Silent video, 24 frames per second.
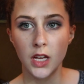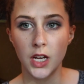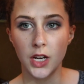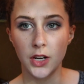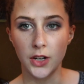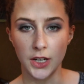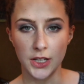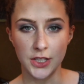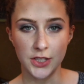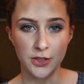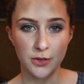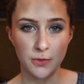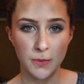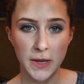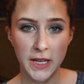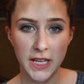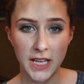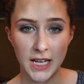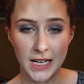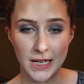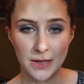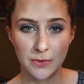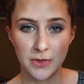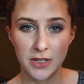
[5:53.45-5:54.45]
Okay, so my
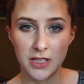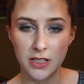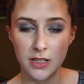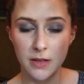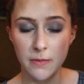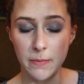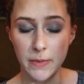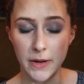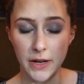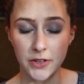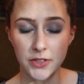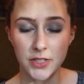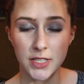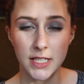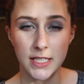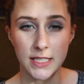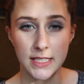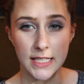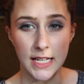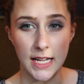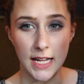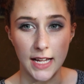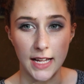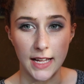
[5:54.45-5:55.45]
camera's about to
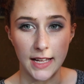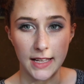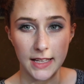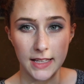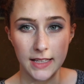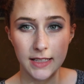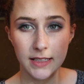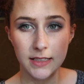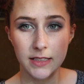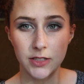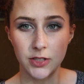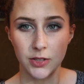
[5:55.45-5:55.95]
die.